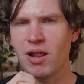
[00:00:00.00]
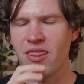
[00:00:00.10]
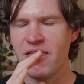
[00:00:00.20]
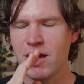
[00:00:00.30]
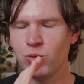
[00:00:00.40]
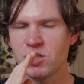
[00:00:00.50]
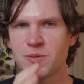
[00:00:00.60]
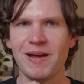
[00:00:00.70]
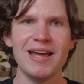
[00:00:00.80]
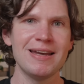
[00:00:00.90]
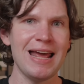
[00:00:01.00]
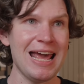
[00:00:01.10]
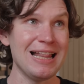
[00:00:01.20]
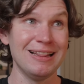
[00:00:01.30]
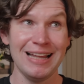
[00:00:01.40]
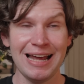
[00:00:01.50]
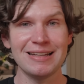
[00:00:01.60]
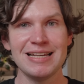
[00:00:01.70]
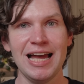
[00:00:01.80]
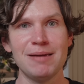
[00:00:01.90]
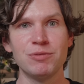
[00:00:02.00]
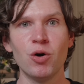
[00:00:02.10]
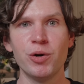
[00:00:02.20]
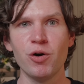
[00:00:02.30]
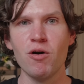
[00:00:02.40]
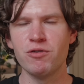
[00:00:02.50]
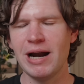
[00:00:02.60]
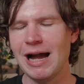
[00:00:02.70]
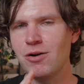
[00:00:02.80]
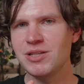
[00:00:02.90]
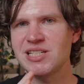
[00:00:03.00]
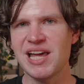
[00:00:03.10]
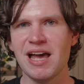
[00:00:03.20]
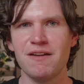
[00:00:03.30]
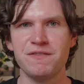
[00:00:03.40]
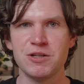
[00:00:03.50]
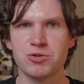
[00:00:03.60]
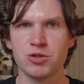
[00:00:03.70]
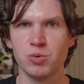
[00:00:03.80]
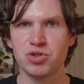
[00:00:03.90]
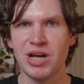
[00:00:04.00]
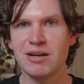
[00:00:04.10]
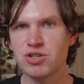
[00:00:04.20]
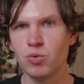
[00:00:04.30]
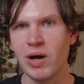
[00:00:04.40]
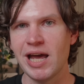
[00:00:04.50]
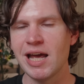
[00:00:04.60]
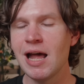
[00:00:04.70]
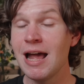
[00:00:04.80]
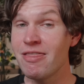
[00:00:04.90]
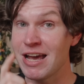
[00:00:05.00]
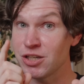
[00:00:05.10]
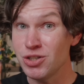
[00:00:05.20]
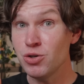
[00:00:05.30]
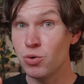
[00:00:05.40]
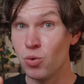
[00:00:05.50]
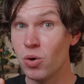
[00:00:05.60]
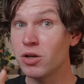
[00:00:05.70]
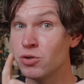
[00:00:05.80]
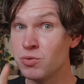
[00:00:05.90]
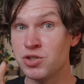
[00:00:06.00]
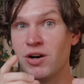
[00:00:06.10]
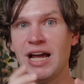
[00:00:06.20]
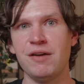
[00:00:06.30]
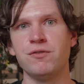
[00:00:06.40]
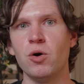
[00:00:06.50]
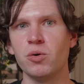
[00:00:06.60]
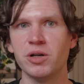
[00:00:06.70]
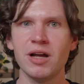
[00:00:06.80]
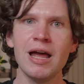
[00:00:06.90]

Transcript: they will spend a lot of time going over how these AI features will change the way that you use your iPhone.